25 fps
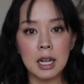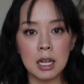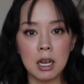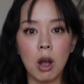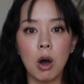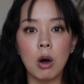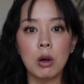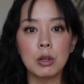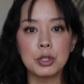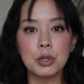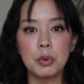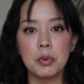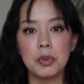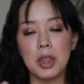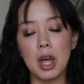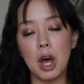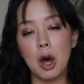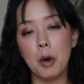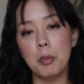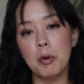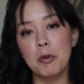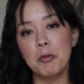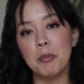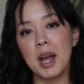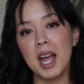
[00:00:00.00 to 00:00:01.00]
and also with the
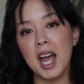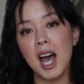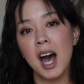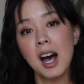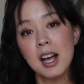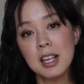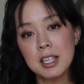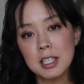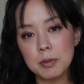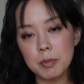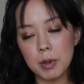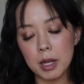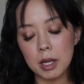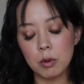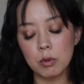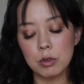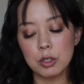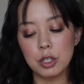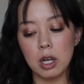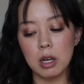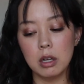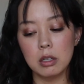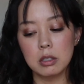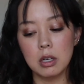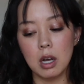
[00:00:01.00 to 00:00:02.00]
help of my husband,
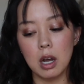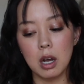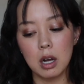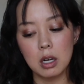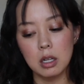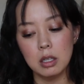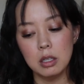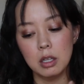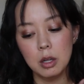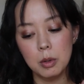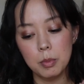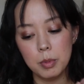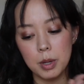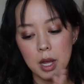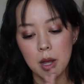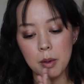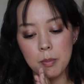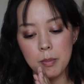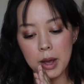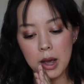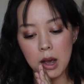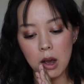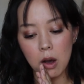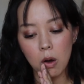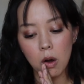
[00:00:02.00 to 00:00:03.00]
which I will talk a little bit
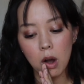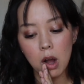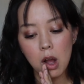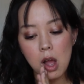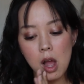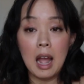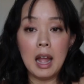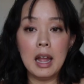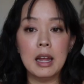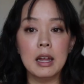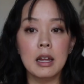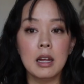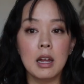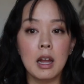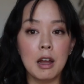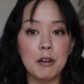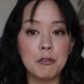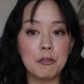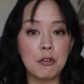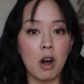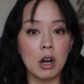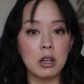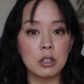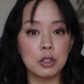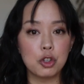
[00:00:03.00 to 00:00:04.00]
about, I
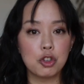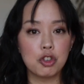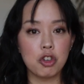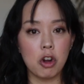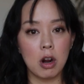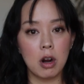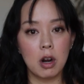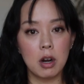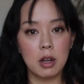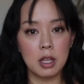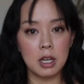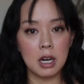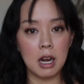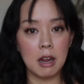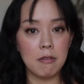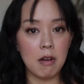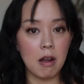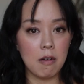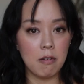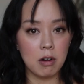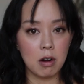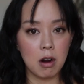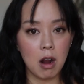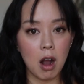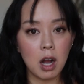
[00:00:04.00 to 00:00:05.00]
have gotten stronger than I've
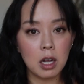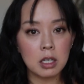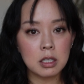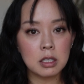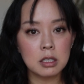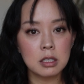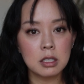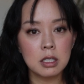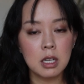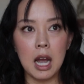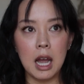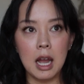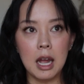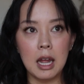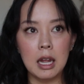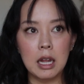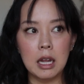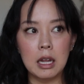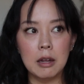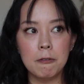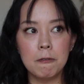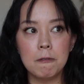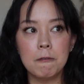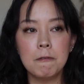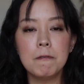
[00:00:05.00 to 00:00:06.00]
ever gotten.
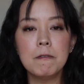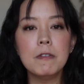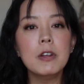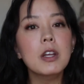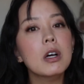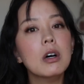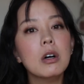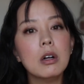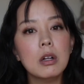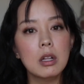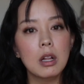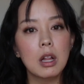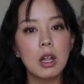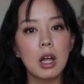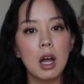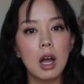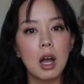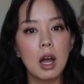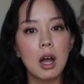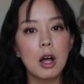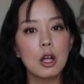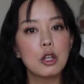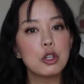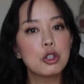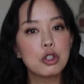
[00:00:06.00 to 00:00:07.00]
I feel
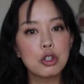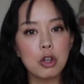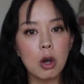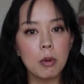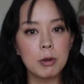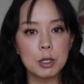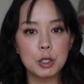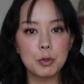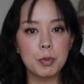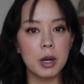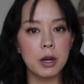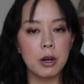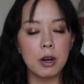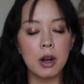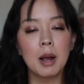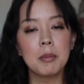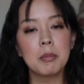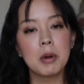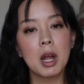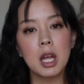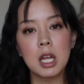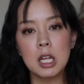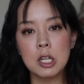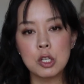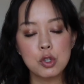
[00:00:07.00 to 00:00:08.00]
so much better.
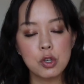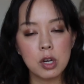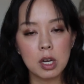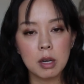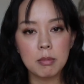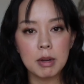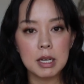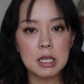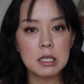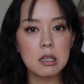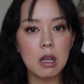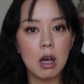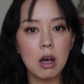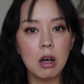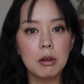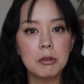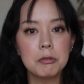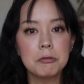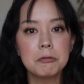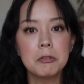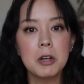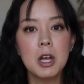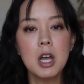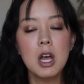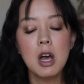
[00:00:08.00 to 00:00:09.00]
I'm not injuring
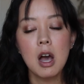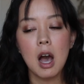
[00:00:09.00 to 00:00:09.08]
myself.